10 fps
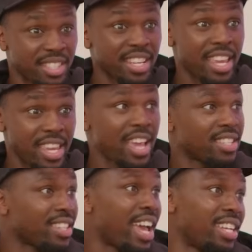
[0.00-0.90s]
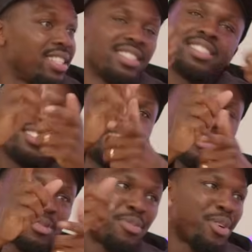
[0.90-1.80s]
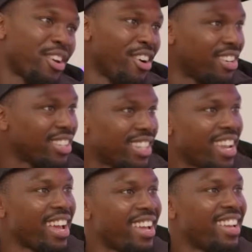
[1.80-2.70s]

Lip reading: say yes, then. Just put it on and that.